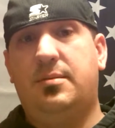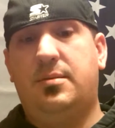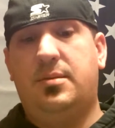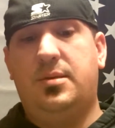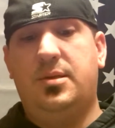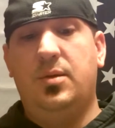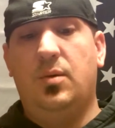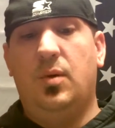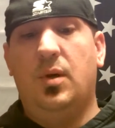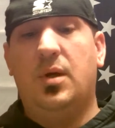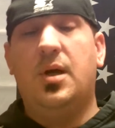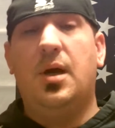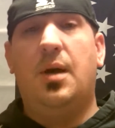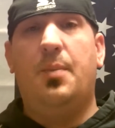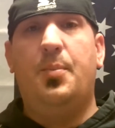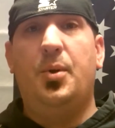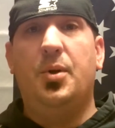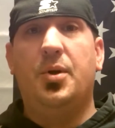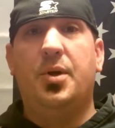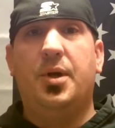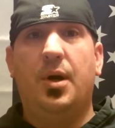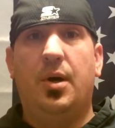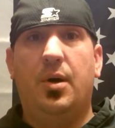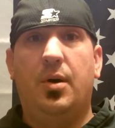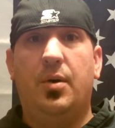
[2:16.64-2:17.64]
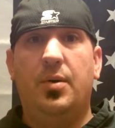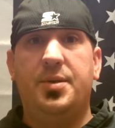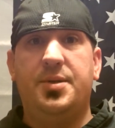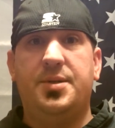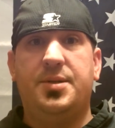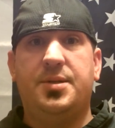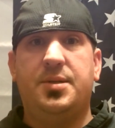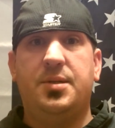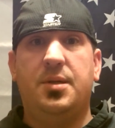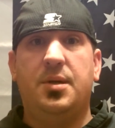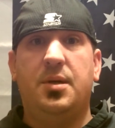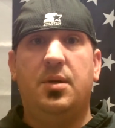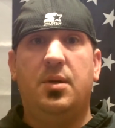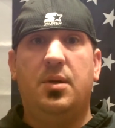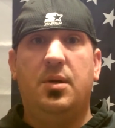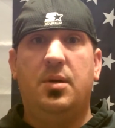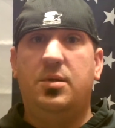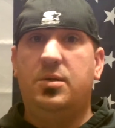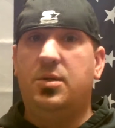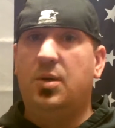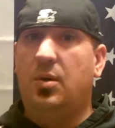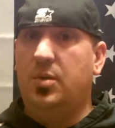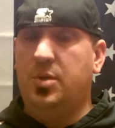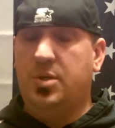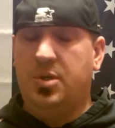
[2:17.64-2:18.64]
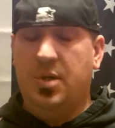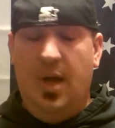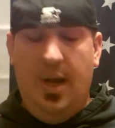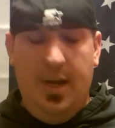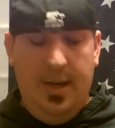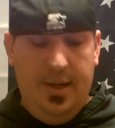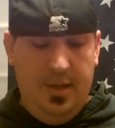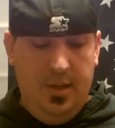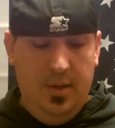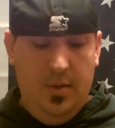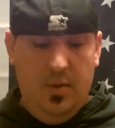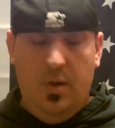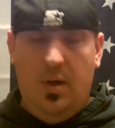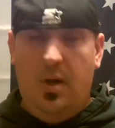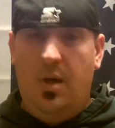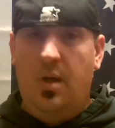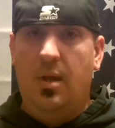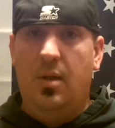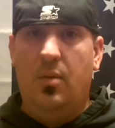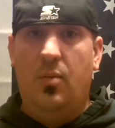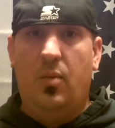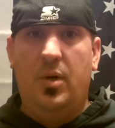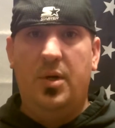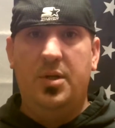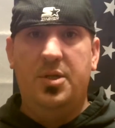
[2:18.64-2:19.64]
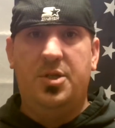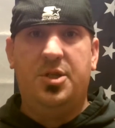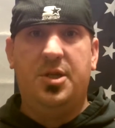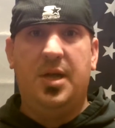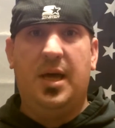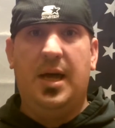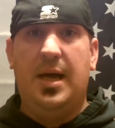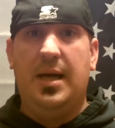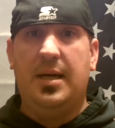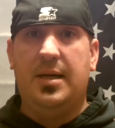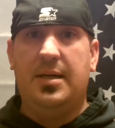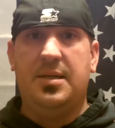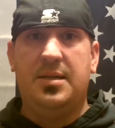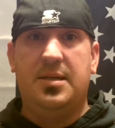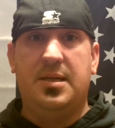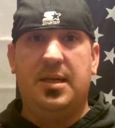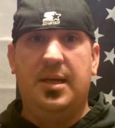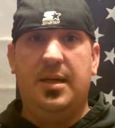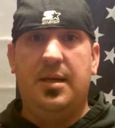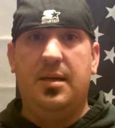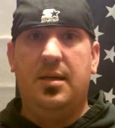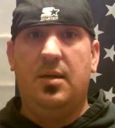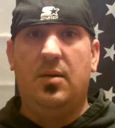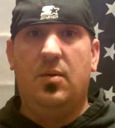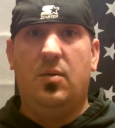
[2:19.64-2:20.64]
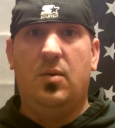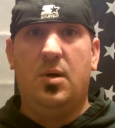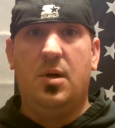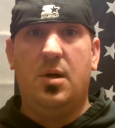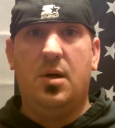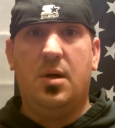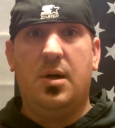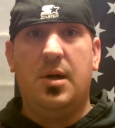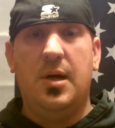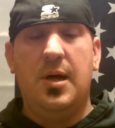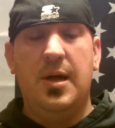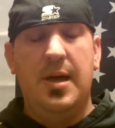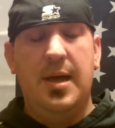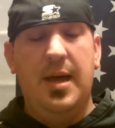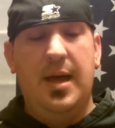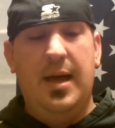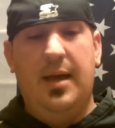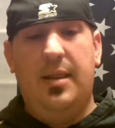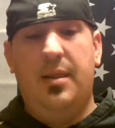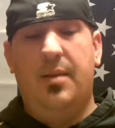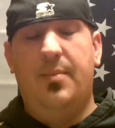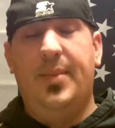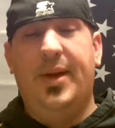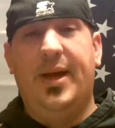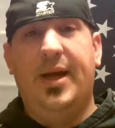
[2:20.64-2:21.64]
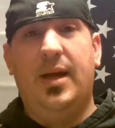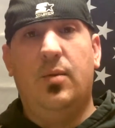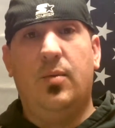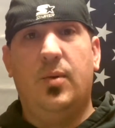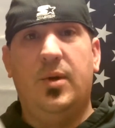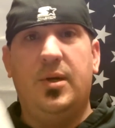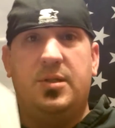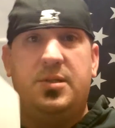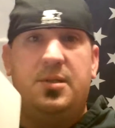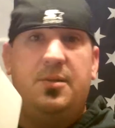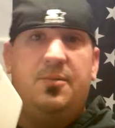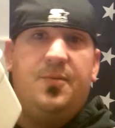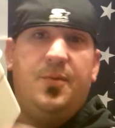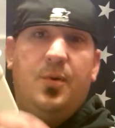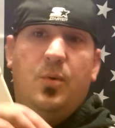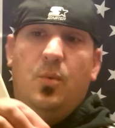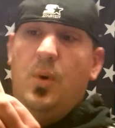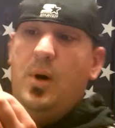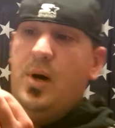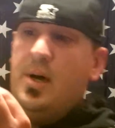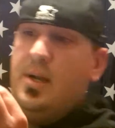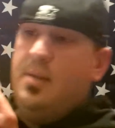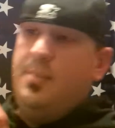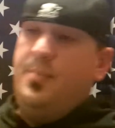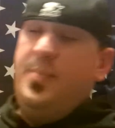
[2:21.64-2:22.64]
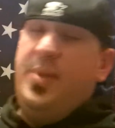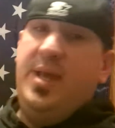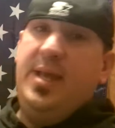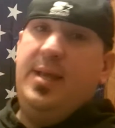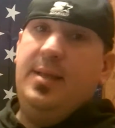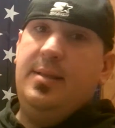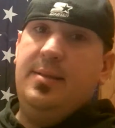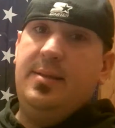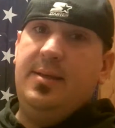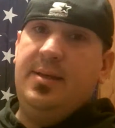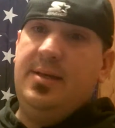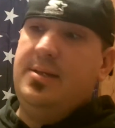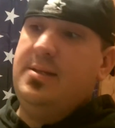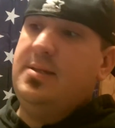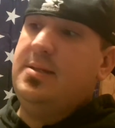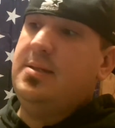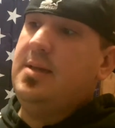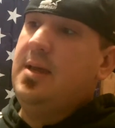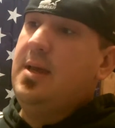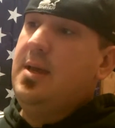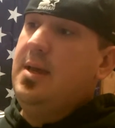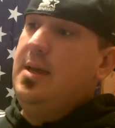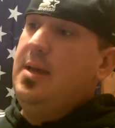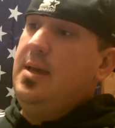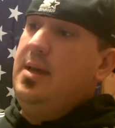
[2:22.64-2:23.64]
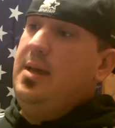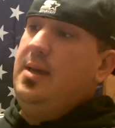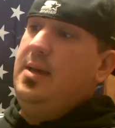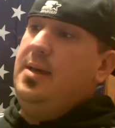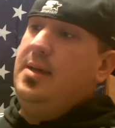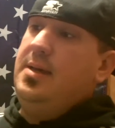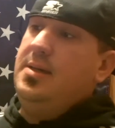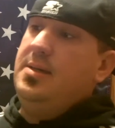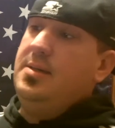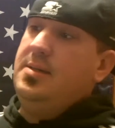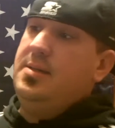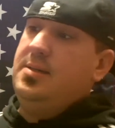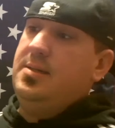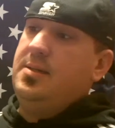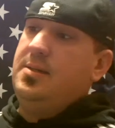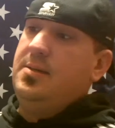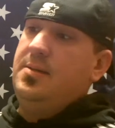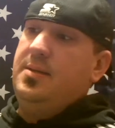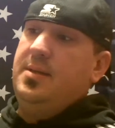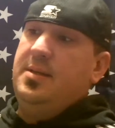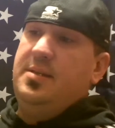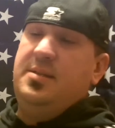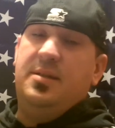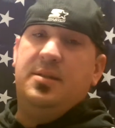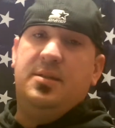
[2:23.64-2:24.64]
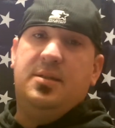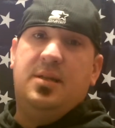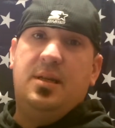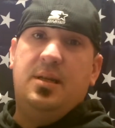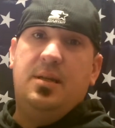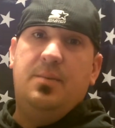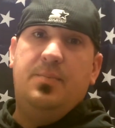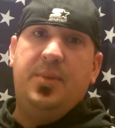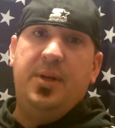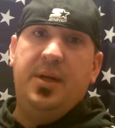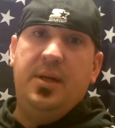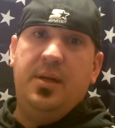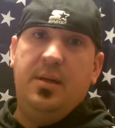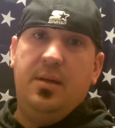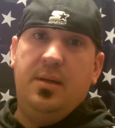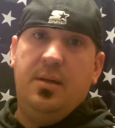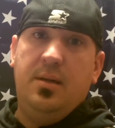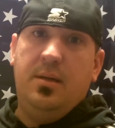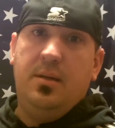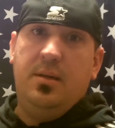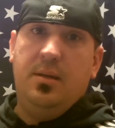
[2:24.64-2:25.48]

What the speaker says: do a couple coats. Don't try to do it all in one shot because it ain't going to work. And the main reason for wanting to paint this is going to be